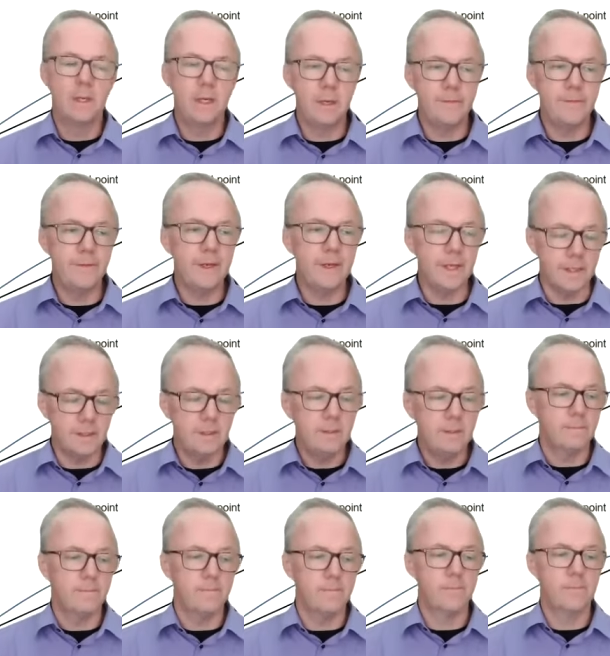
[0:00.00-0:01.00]
And then
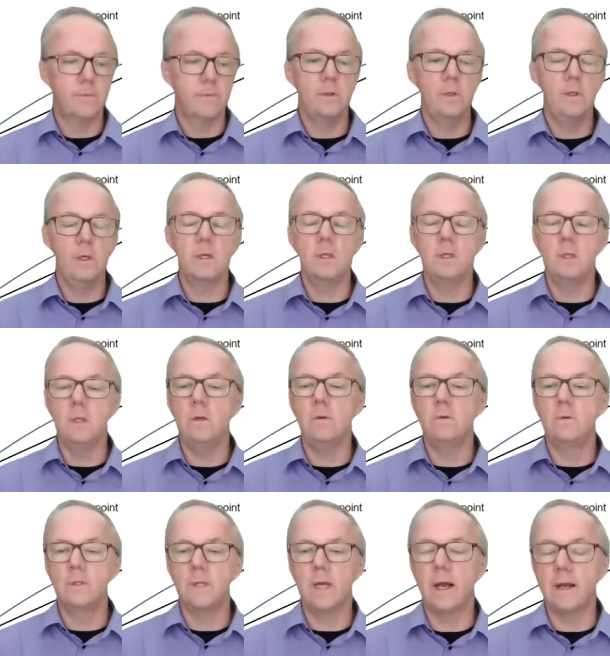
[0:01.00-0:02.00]
you can
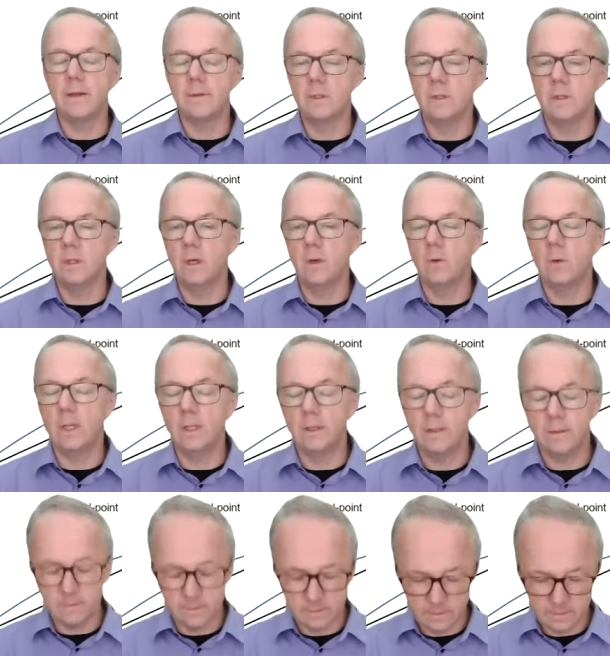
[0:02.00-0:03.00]
use that to know, well,